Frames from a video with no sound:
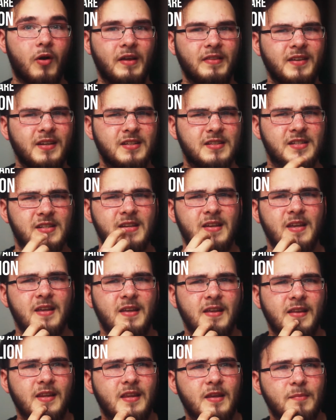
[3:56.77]
I think it's
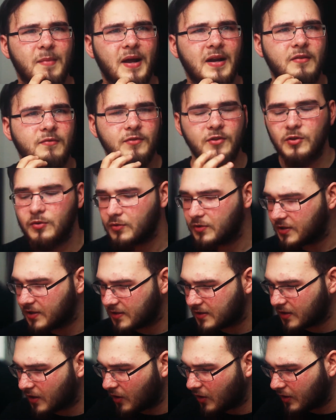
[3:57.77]
the amount of
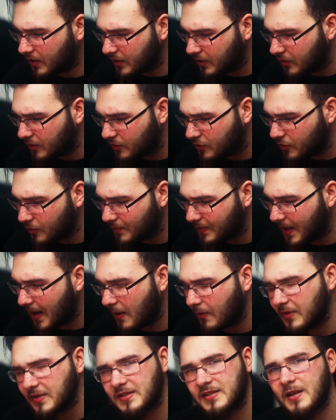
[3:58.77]
users on YouTube
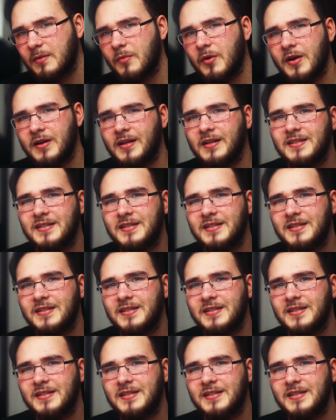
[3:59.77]
now is somewhere in